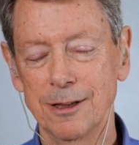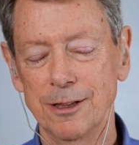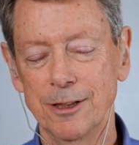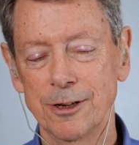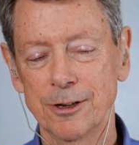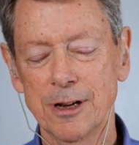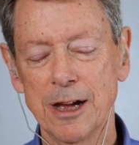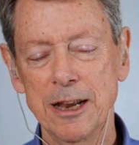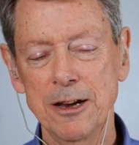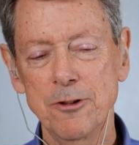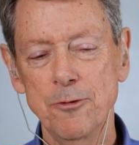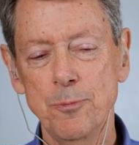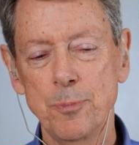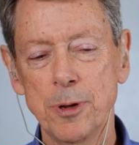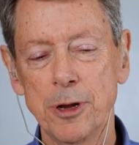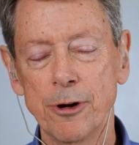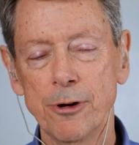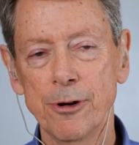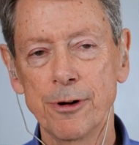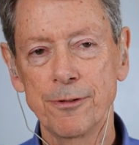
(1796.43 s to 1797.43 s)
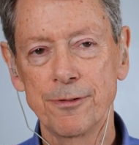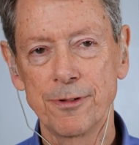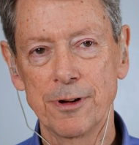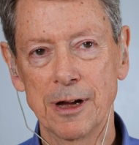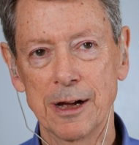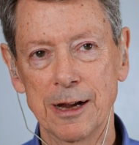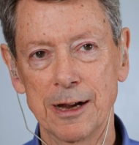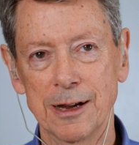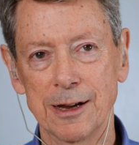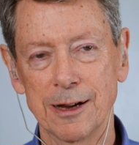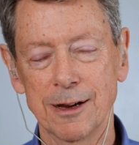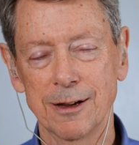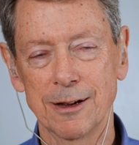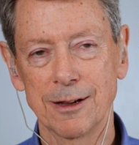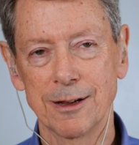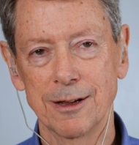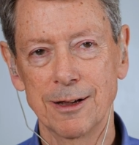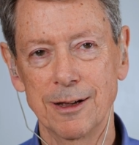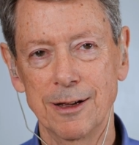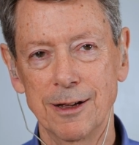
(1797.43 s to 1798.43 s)
They're kind of purifying.
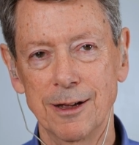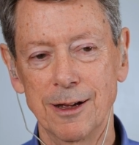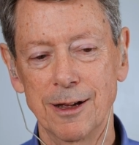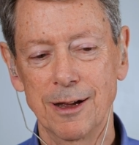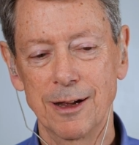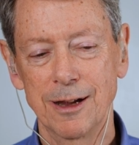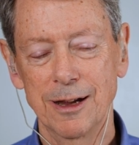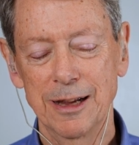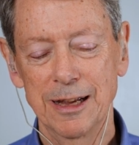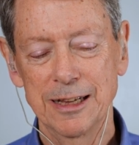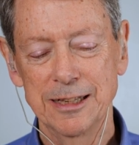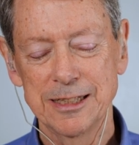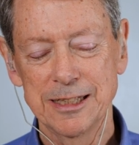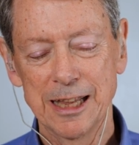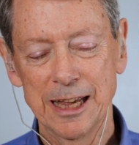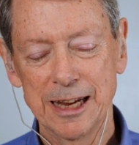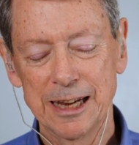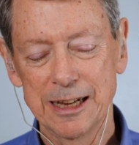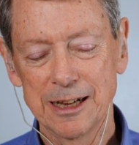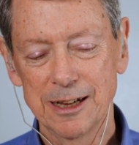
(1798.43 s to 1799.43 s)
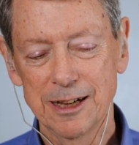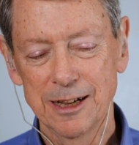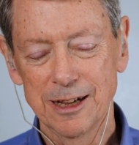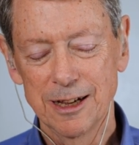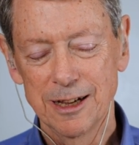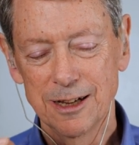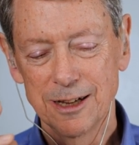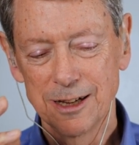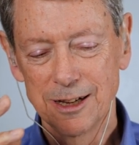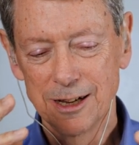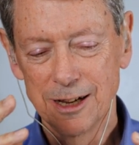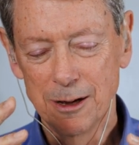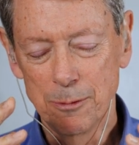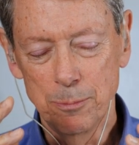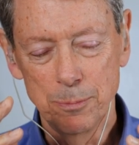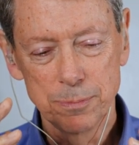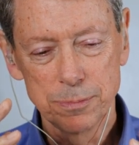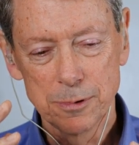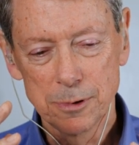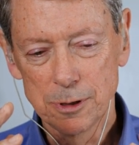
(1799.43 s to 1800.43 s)
It's like a
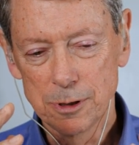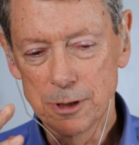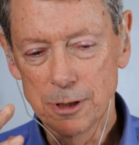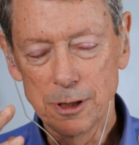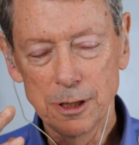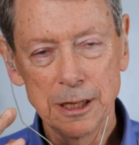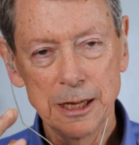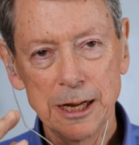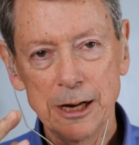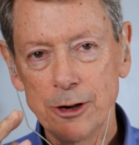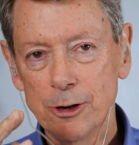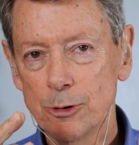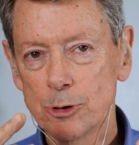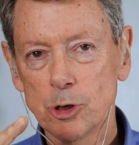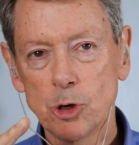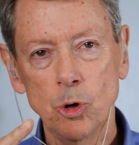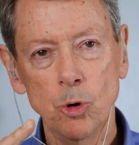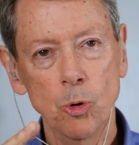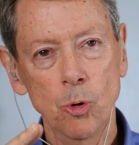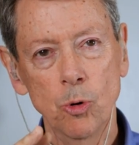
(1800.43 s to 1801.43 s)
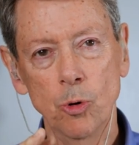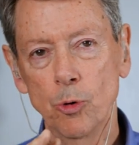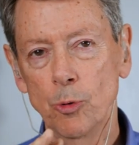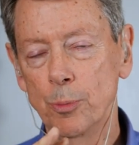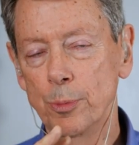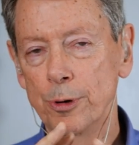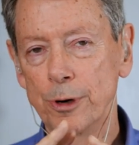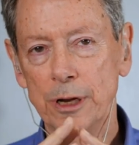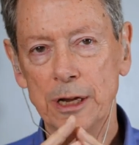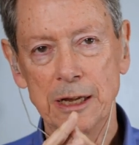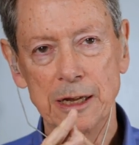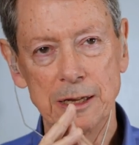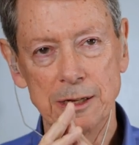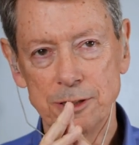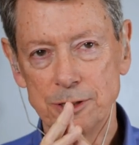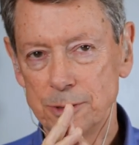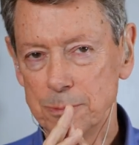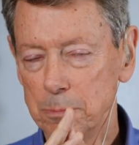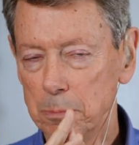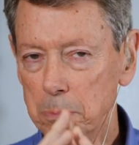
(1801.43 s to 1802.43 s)
clear, cool
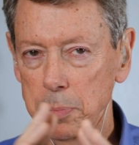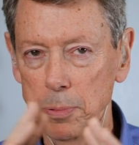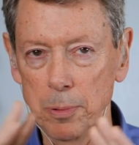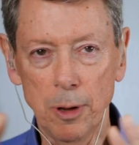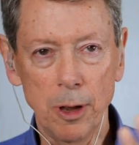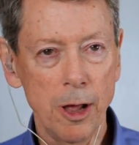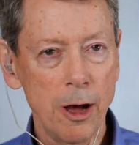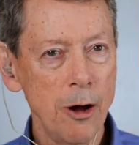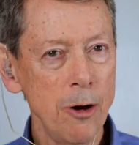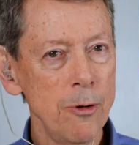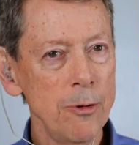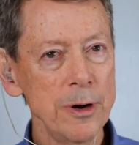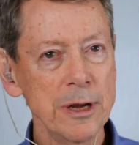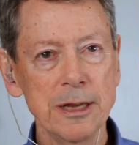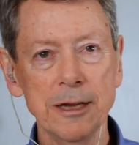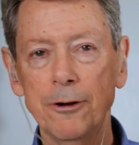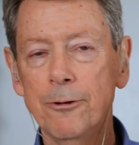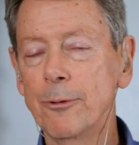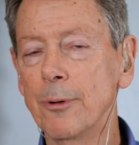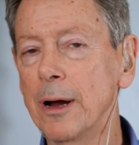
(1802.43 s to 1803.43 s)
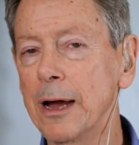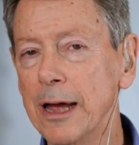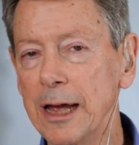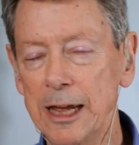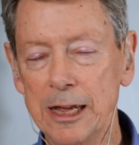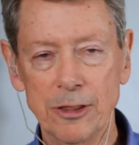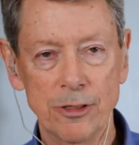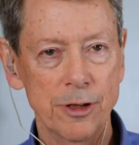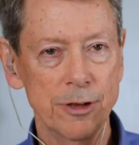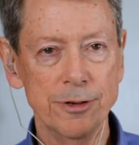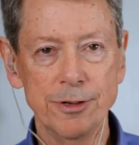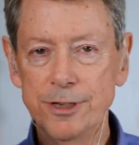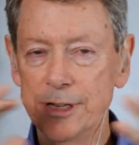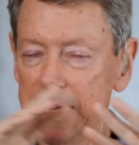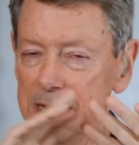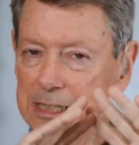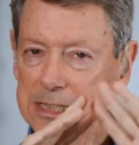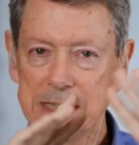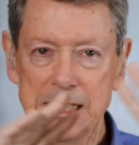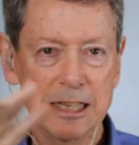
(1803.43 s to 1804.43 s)
breeze blowing away the
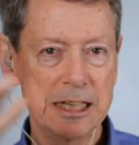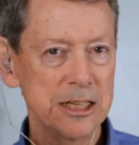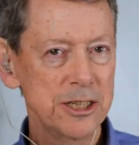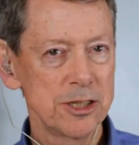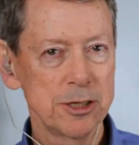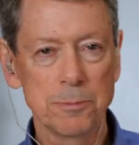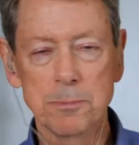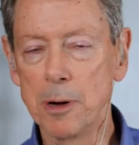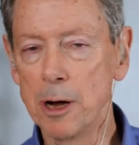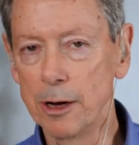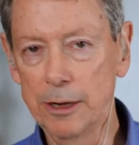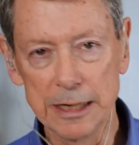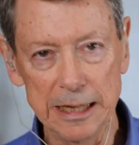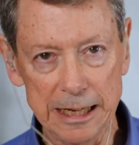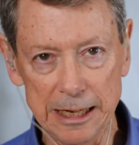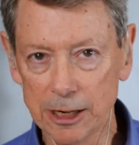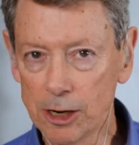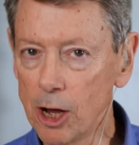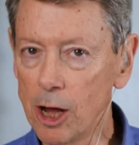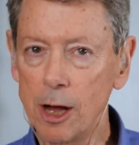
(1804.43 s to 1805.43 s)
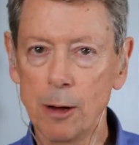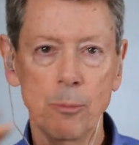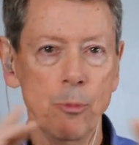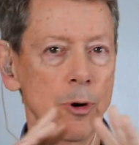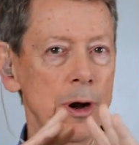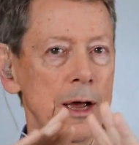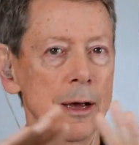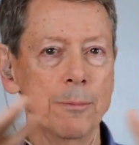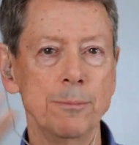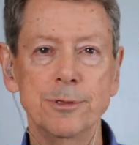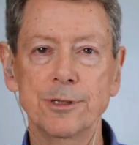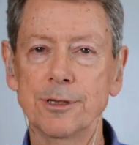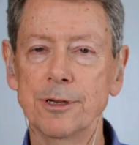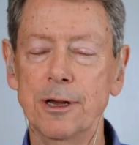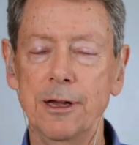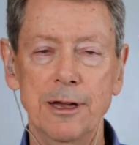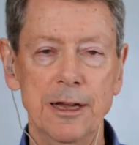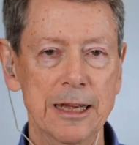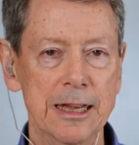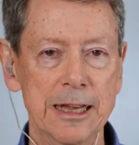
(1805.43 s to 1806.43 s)
dusty, smoggy cobwebs
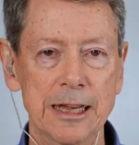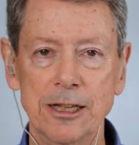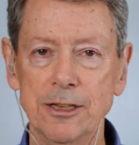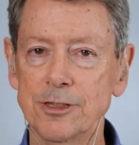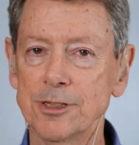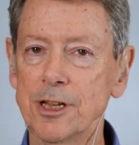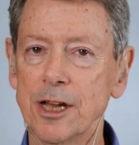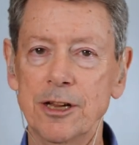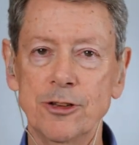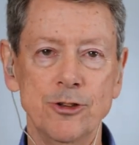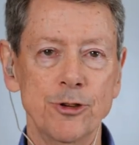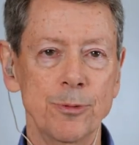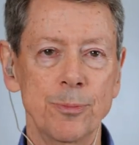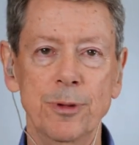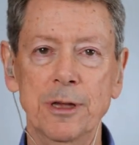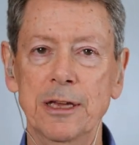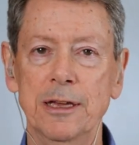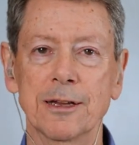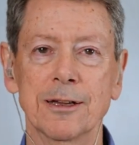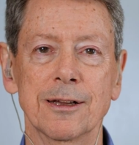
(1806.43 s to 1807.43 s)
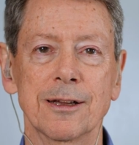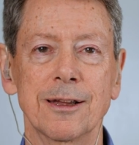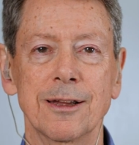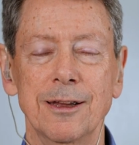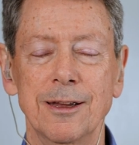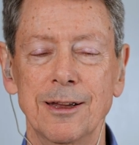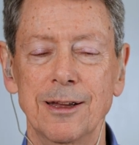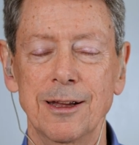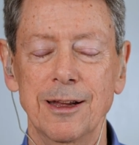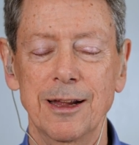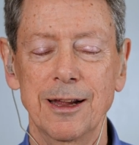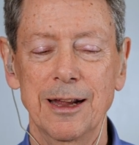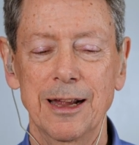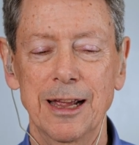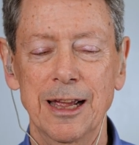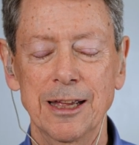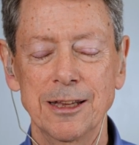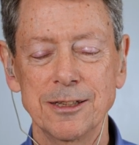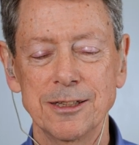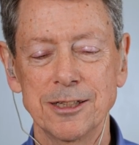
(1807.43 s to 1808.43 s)
inside your being.
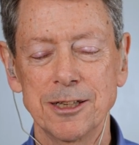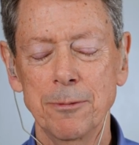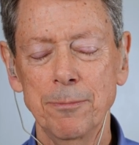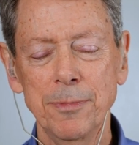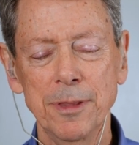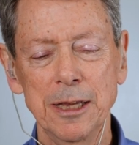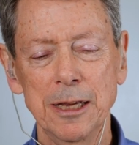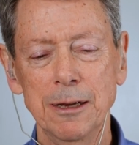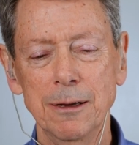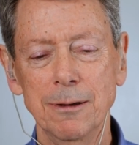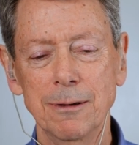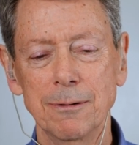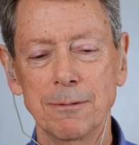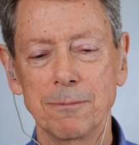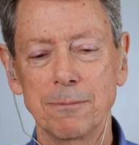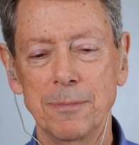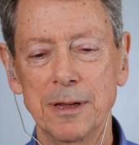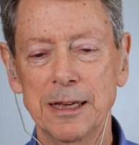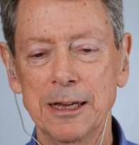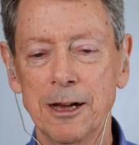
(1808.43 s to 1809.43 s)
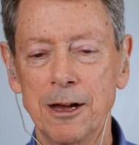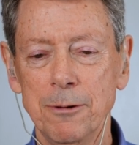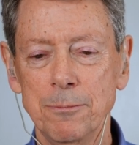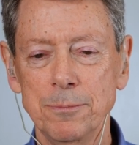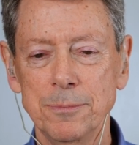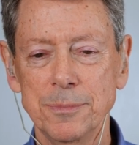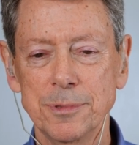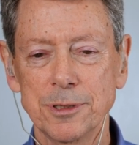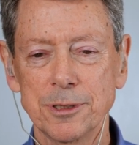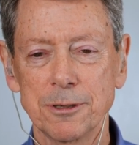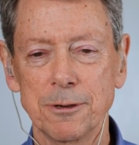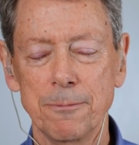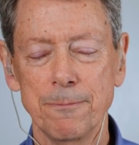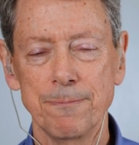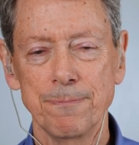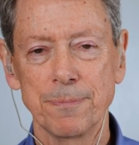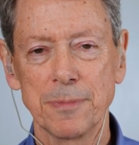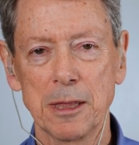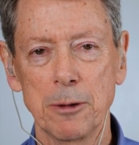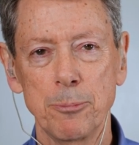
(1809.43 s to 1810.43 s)
And something becomes
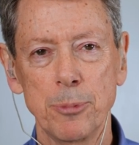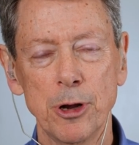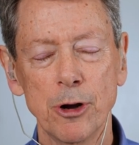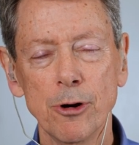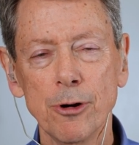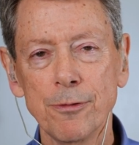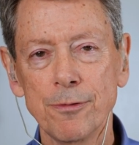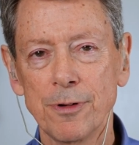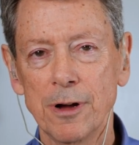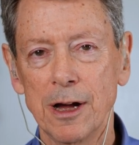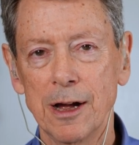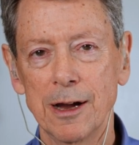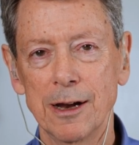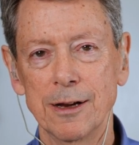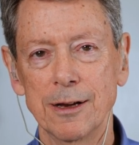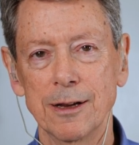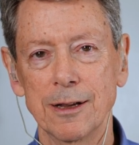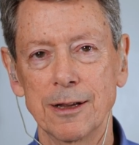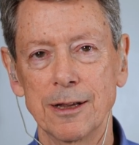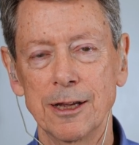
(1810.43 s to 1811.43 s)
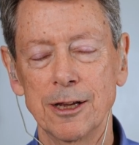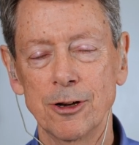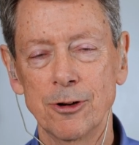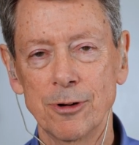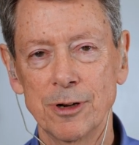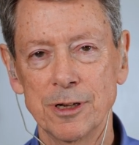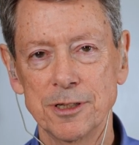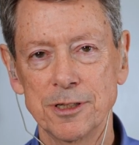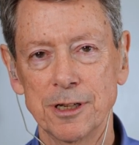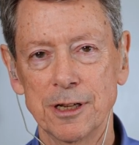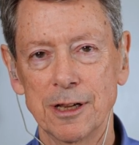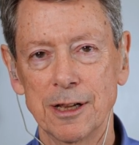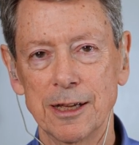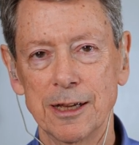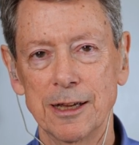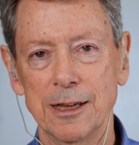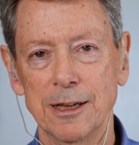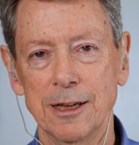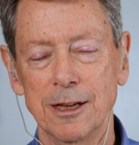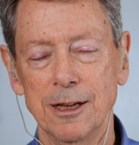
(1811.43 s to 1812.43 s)
purified
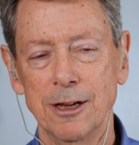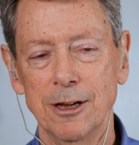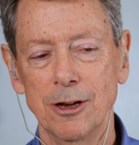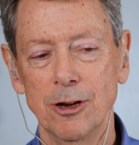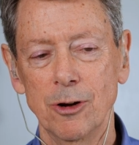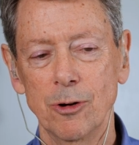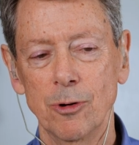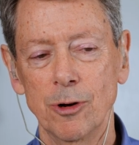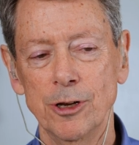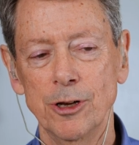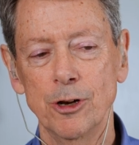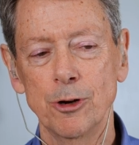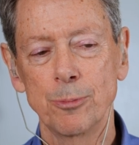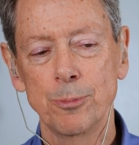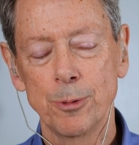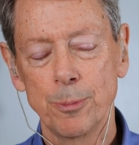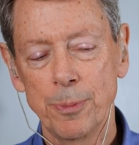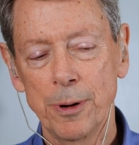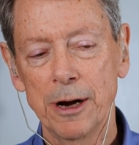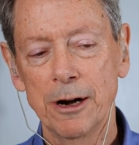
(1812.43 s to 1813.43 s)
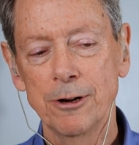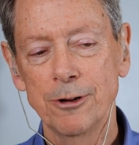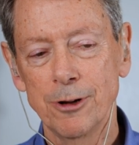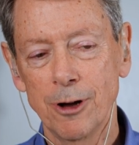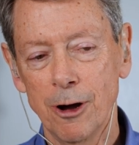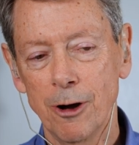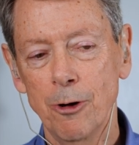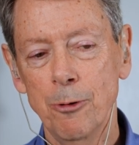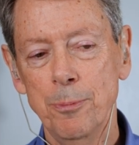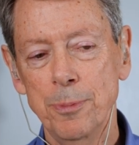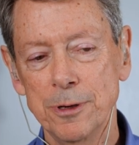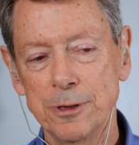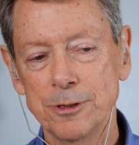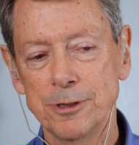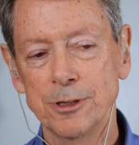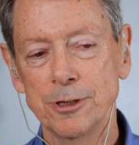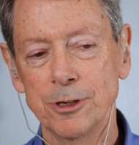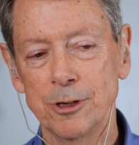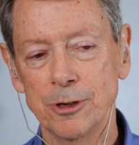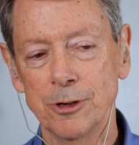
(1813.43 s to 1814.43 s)
increasingly when you're prepared to open
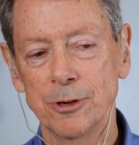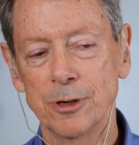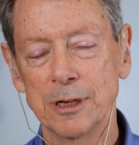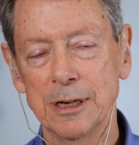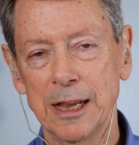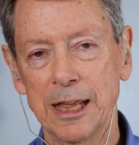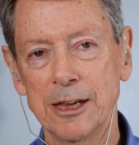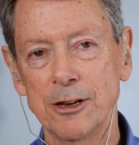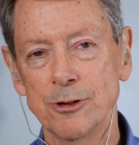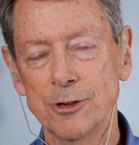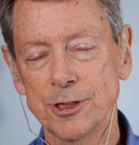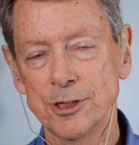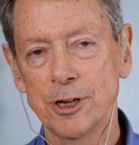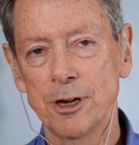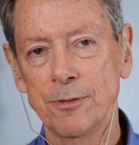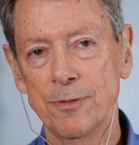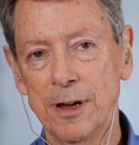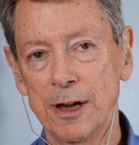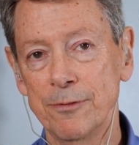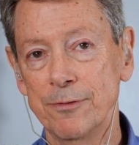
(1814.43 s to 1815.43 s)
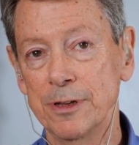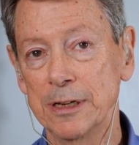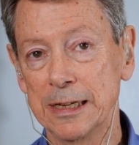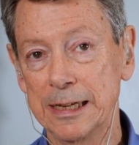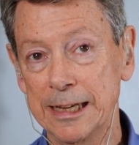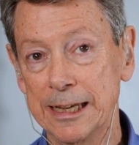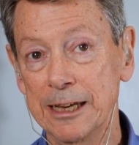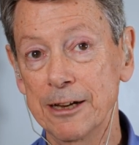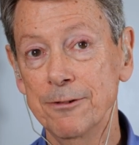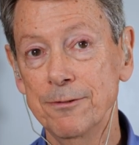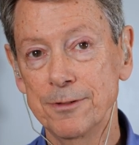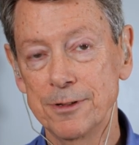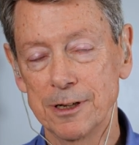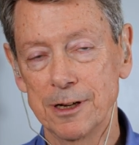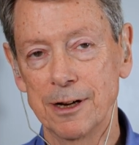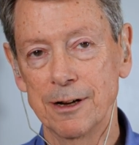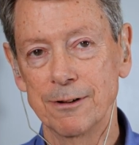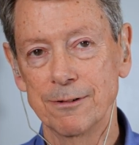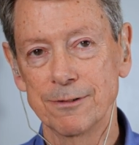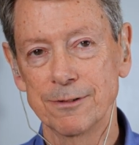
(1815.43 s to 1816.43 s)
to and let yourself have the gift
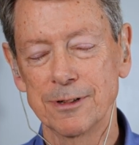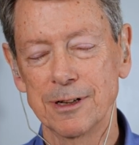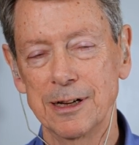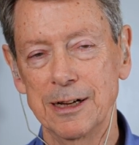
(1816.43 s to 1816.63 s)
of,